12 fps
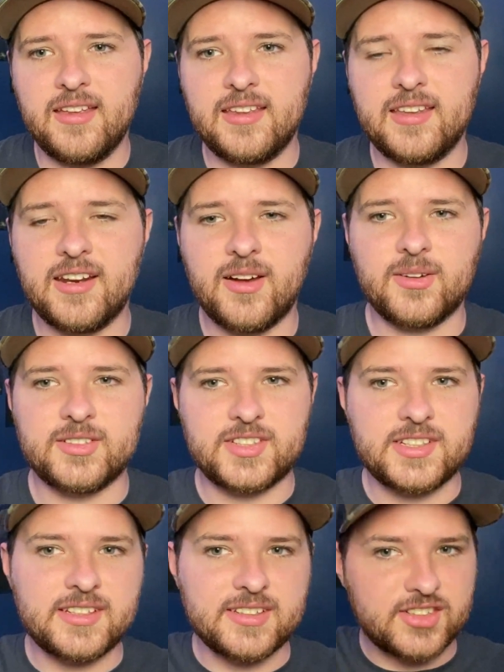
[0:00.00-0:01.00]
you know,
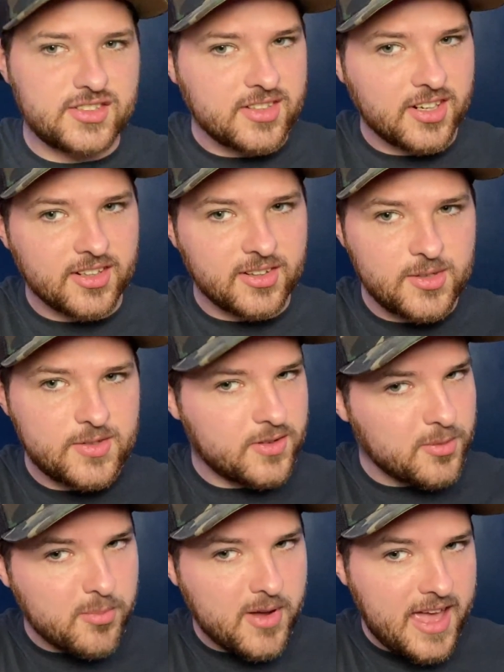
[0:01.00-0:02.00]
she, she her and
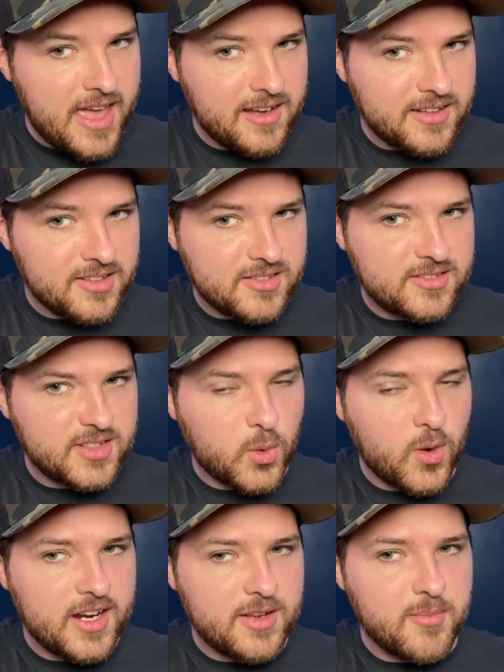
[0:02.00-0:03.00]
Lucifer banged
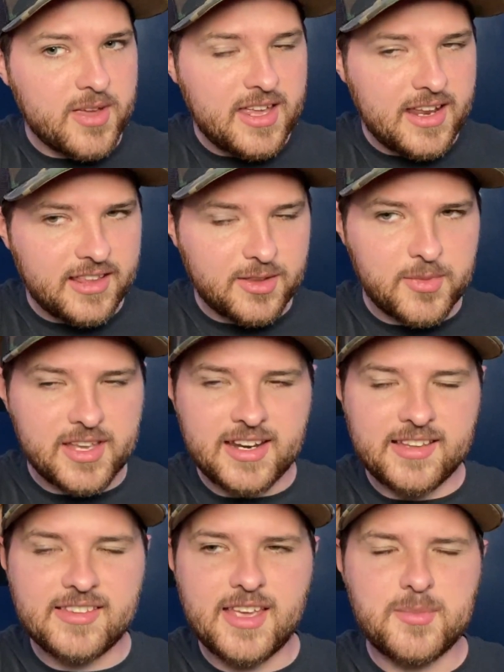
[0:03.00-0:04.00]
quite a bit at the
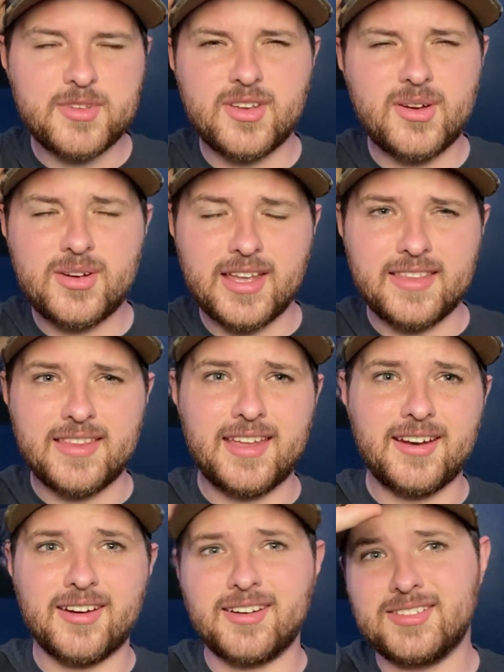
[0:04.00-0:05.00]
beginning of the episode, and
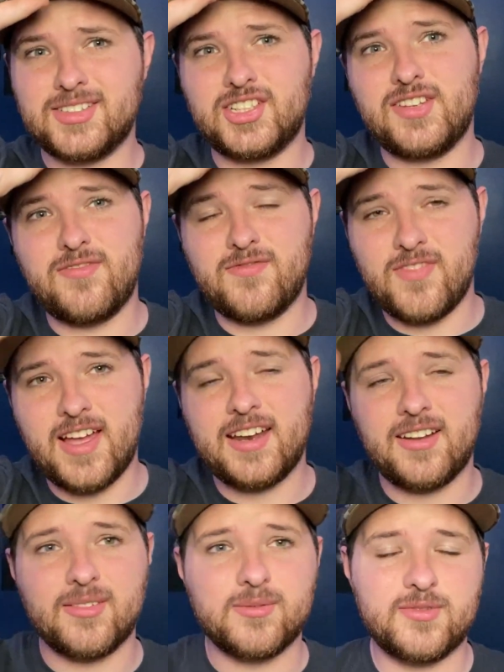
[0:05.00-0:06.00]
then she had
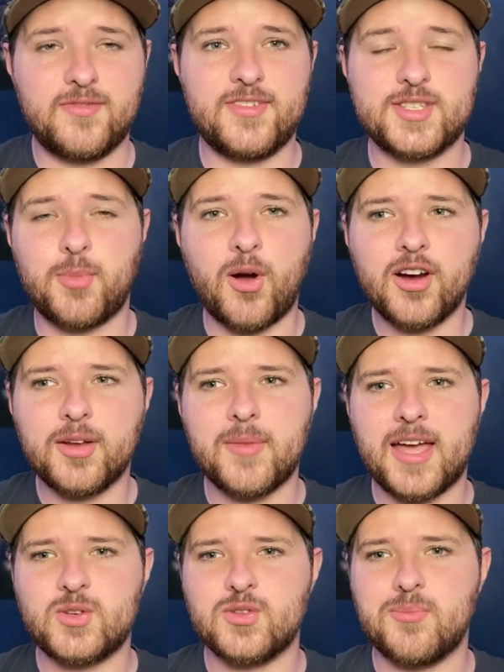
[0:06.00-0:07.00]
a sparring
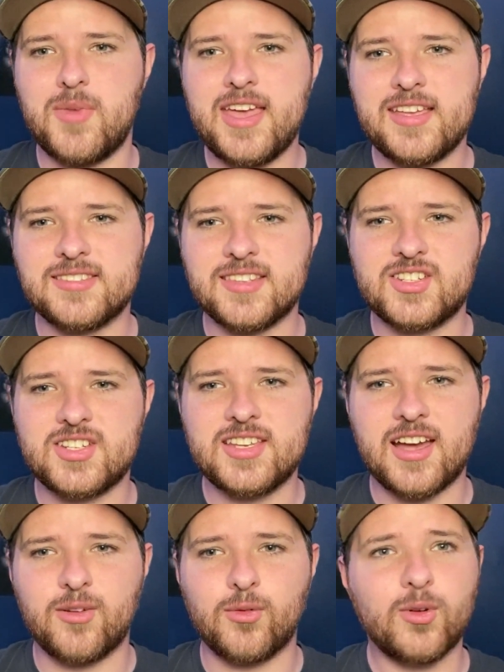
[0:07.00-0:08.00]
match with Maze that she
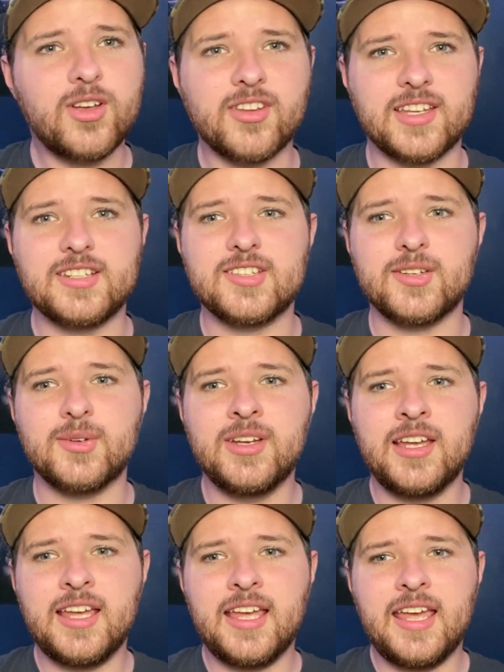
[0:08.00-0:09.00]
got real into,
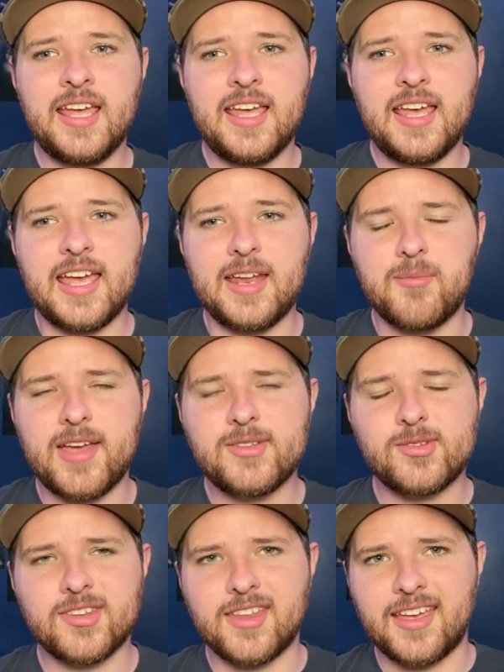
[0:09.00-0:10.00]
and Maze
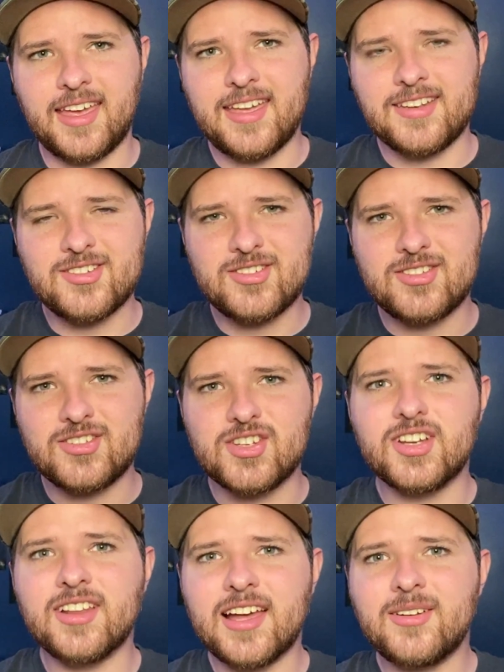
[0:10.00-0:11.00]
was like, hey,
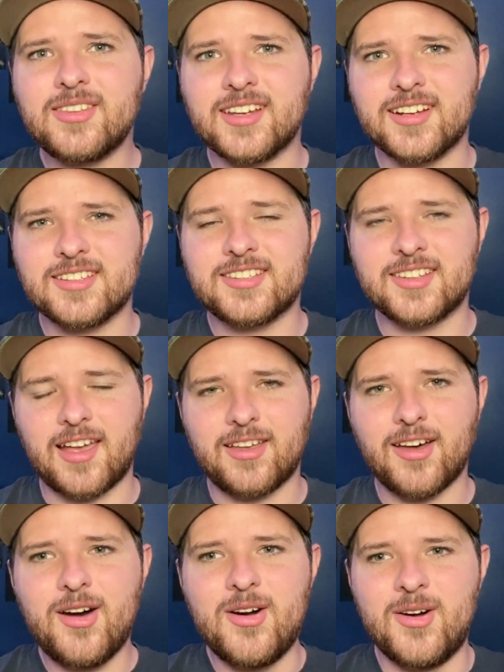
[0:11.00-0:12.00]
chill out there,
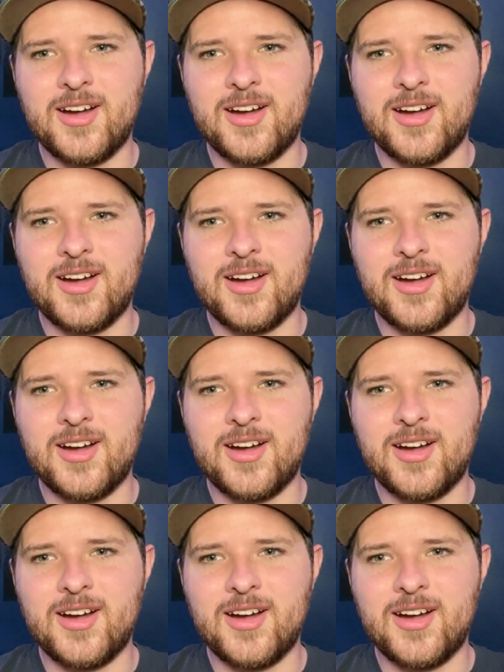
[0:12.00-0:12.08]
psycho.